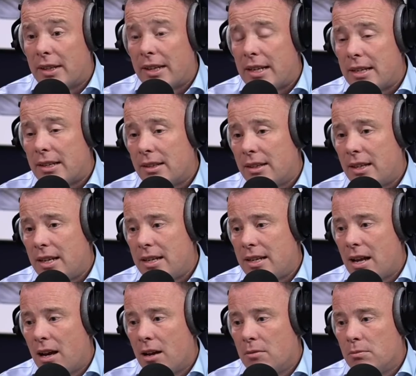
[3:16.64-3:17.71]

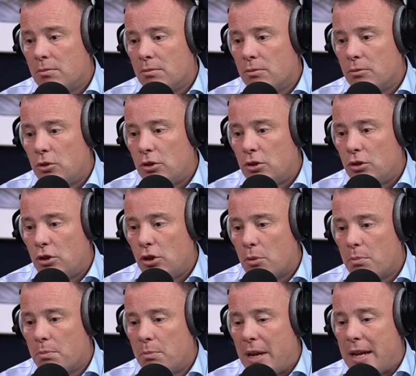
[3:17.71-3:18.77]
The
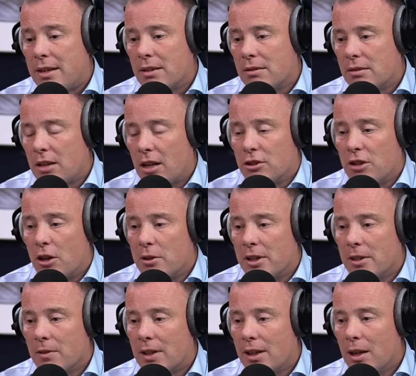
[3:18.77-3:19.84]
being a
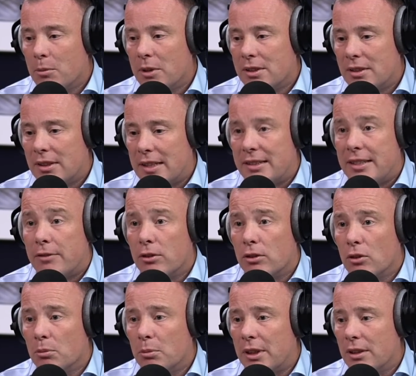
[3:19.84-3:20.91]
custodian of a club is
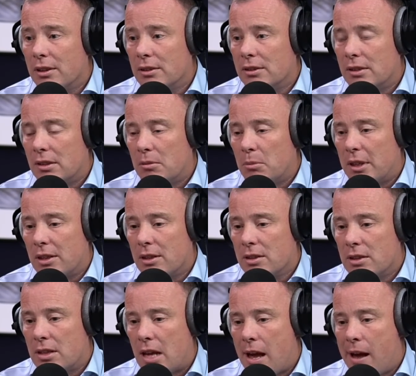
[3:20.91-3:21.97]
difficult because
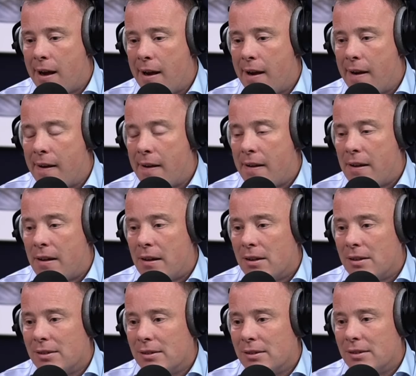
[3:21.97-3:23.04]
there
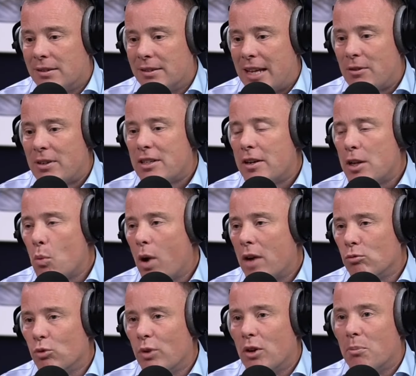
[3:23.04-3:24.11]
is only
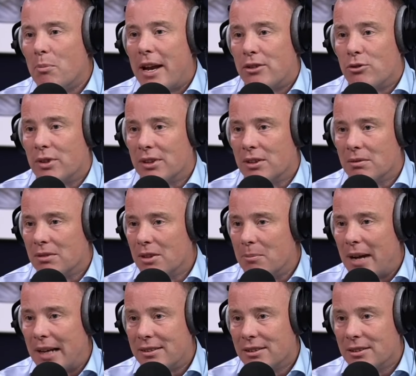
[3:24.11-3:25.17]
one real metric that
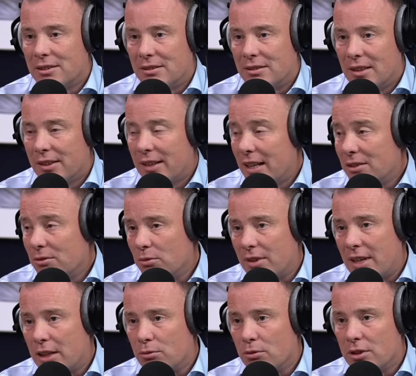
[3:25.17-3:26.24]
matters, and
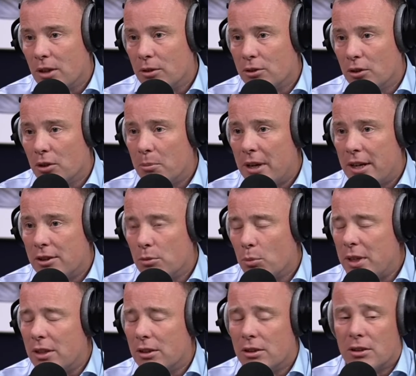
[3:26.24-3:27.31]
that's results on the pitch. And
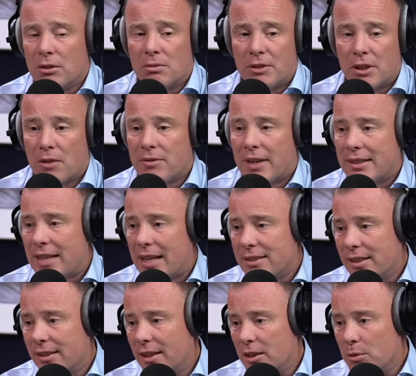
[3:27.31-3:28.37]
we can do
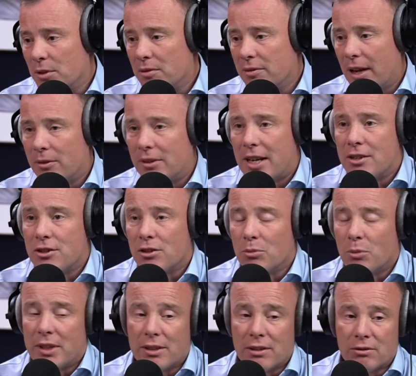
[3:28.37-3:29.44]
fantastic things with a
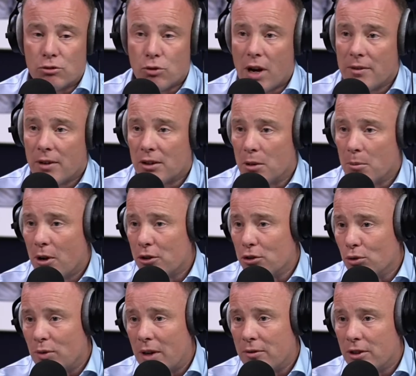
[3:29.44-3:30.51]
foundation. We can drive our
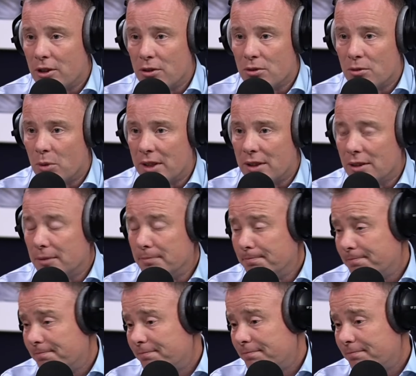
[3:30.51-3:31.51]
commercial revenues. We can